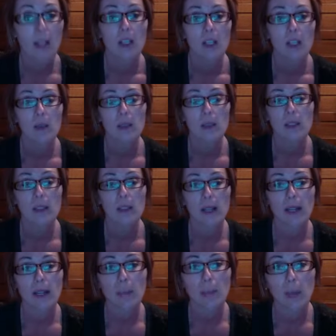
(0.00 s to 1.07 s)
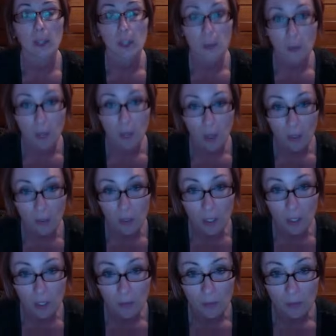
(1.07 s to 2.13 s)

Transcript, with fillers: You can sign up a new coach